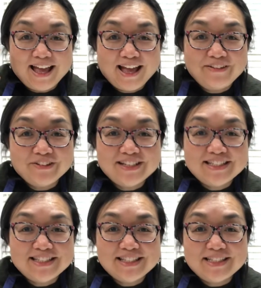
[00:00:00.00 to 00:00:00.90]
Hi
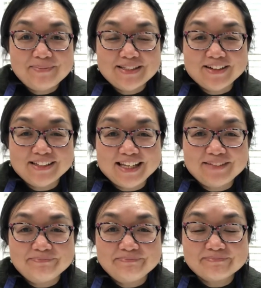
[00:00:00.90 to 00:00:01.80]
friends, it's Miss
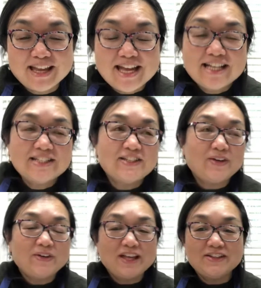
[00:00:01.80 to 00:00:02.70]
Arlene.
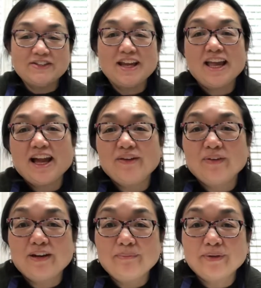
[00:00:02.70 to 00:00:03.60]
So yesterday I
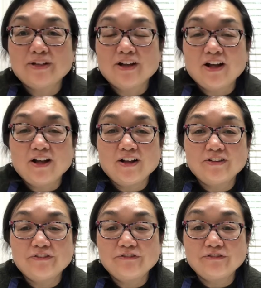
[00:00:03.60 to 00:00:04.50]
read a book called
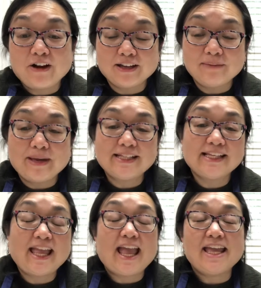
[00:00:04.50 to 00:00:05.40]
Froggy Bakes a
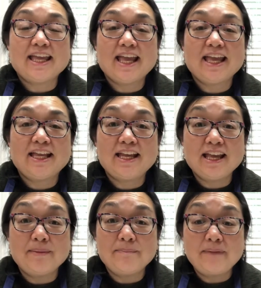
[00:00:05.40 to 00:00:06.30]
Cake and
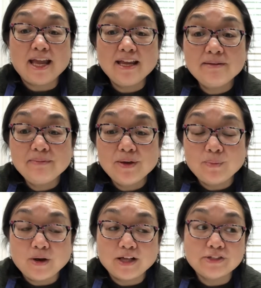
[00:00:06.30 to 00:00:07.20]
it made me
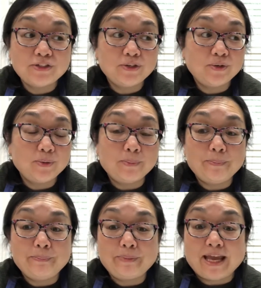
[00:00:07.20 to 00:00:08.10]
want to
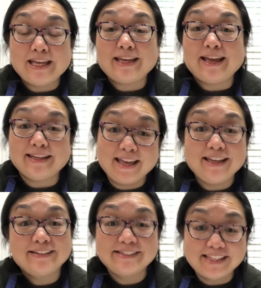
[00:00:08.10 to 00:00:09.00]
bake a
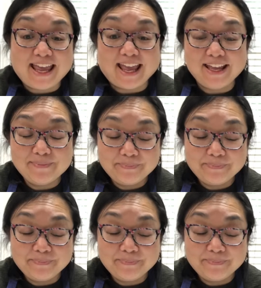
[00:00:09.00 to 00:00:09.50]
cake today.